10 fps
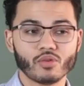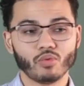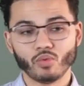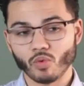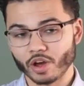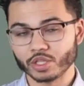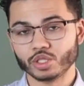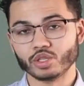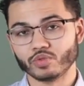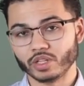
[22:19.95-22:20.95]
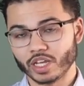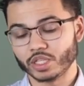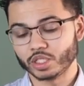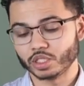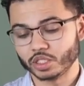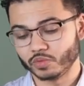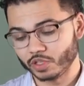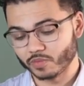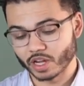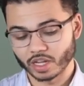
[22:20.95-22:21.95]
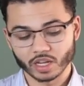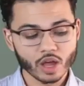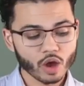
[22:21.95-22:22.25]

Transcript: What is your relationship with money?